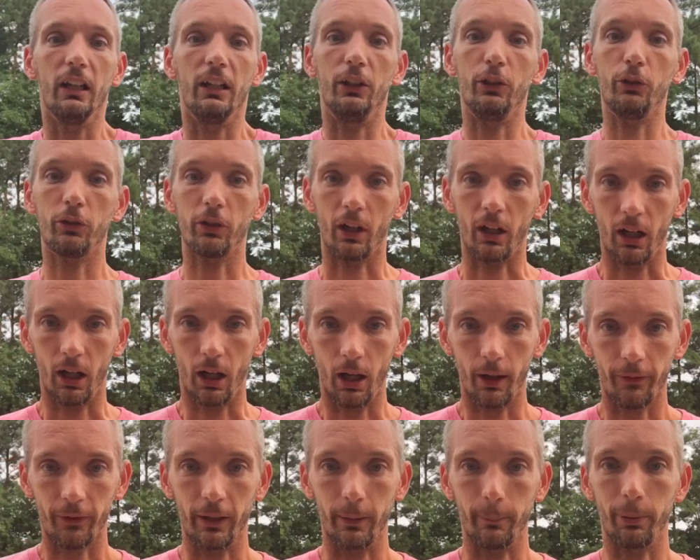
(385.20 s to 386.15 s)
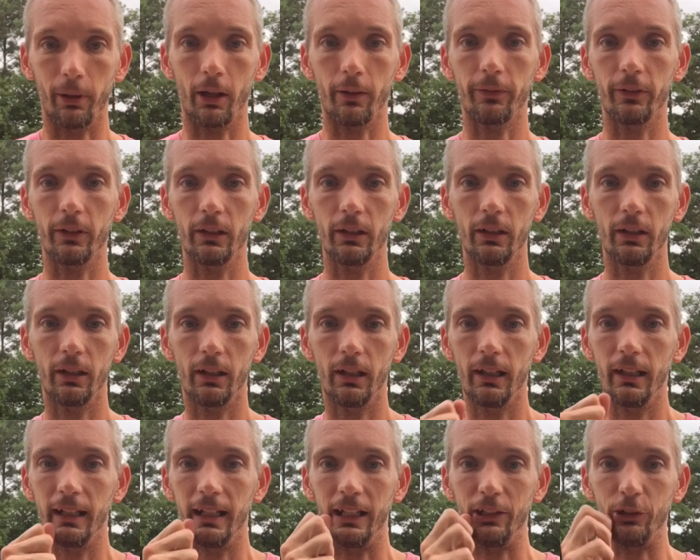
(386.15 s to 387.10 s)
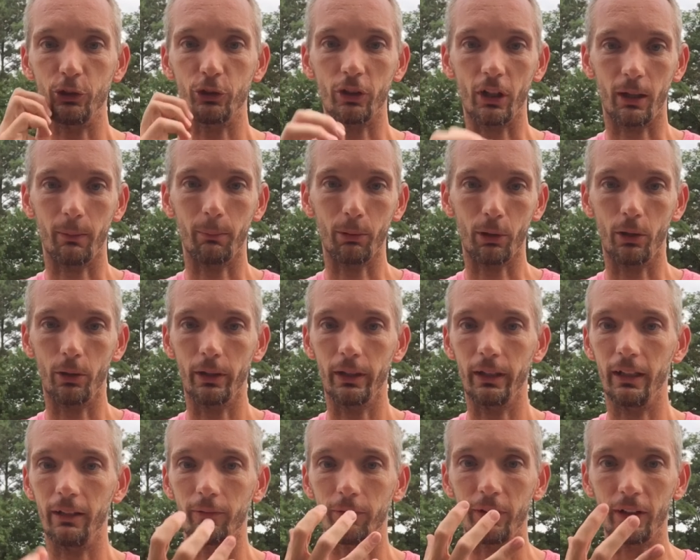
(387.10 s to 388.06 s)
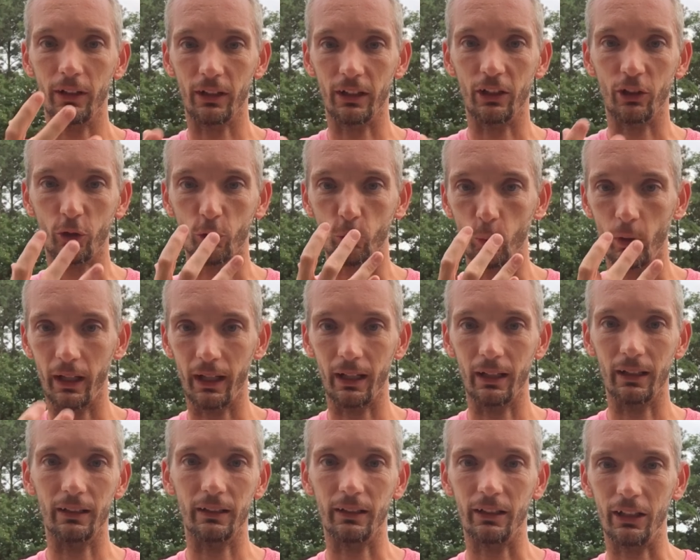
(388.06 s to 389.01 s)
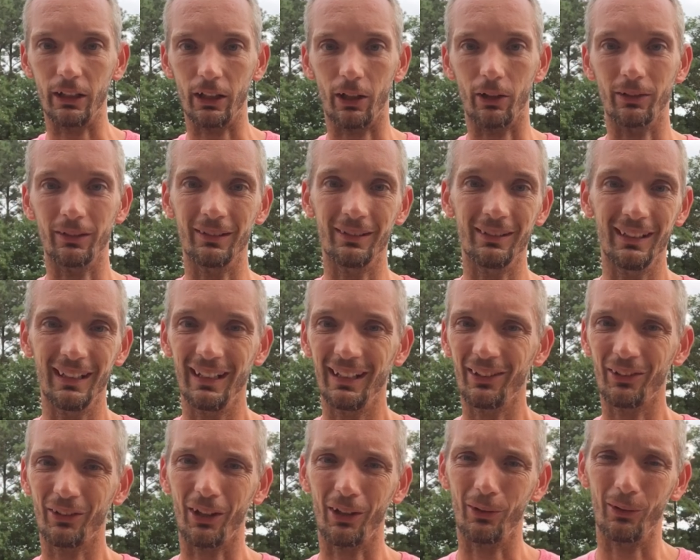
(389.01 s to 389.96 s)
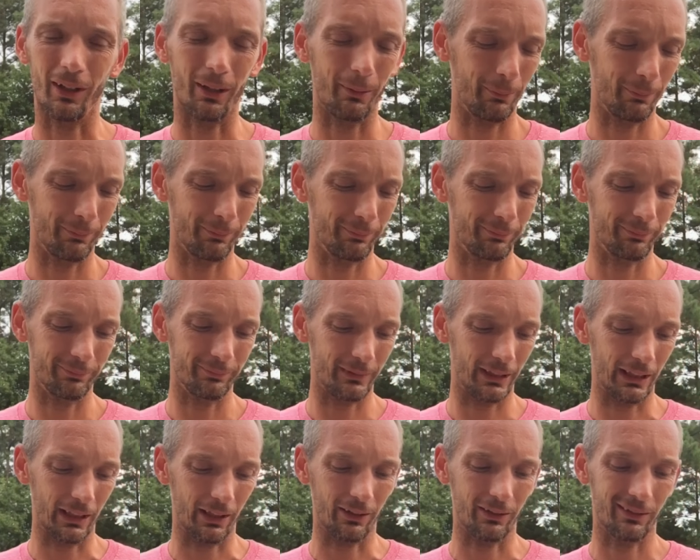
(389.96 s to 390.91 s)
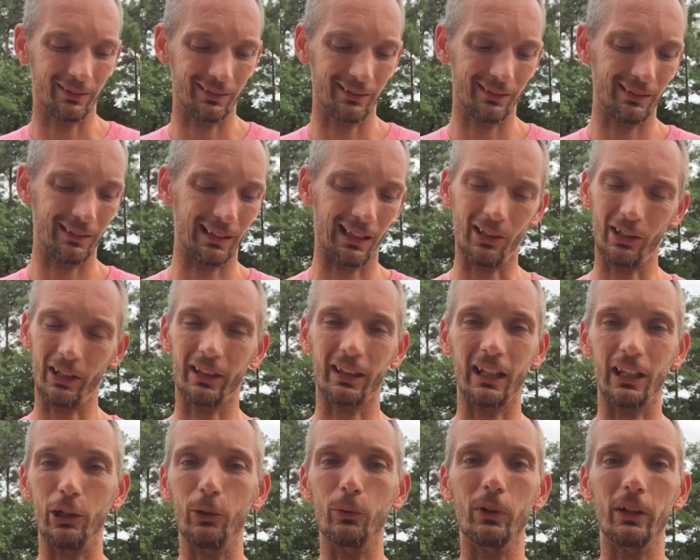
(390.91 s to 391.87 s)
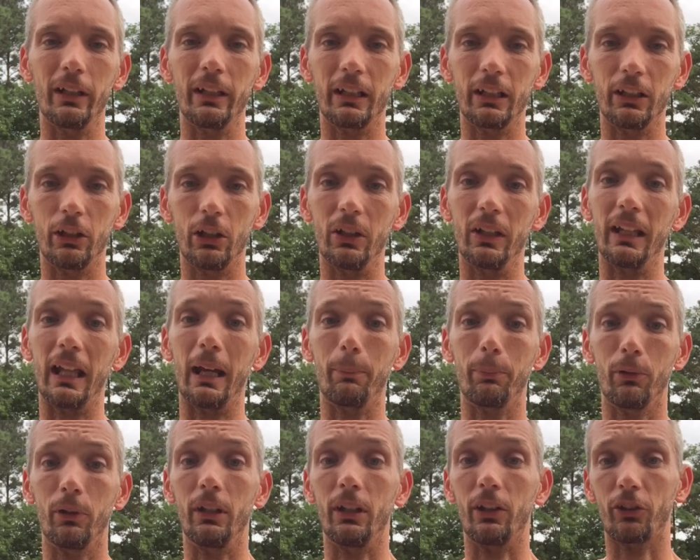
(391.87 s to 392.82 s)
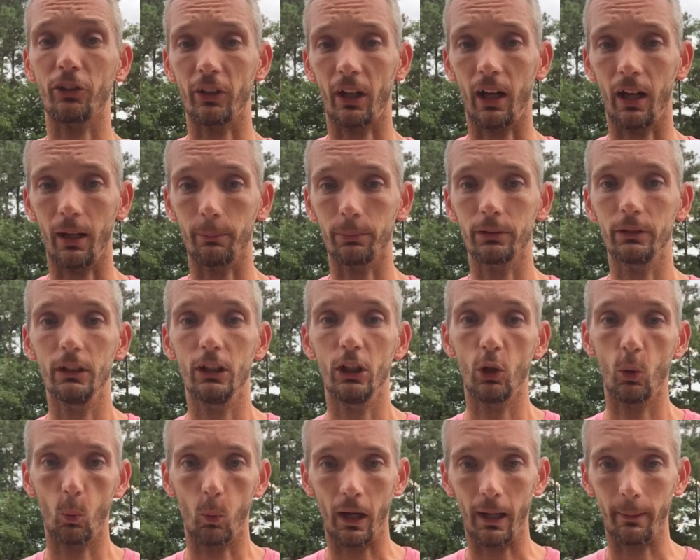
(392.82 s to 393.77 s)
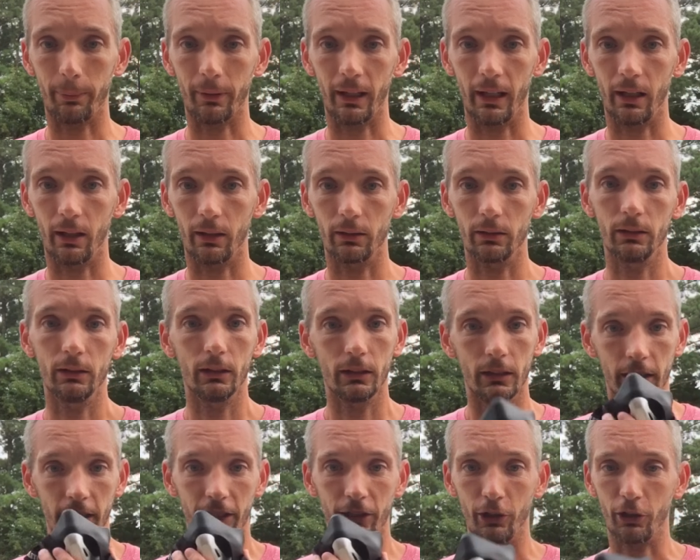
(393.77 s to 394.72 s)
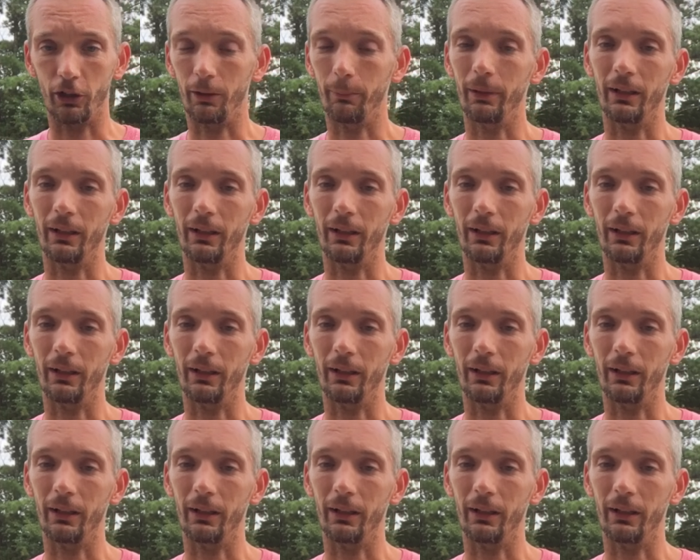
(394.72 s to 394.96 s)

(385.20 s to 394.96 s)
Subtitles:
You start huffing and puffing, and you start blowing and feeling the sweat, and you know, so, you know, only thing you really can do at that point is stop, wipe it out, and do it.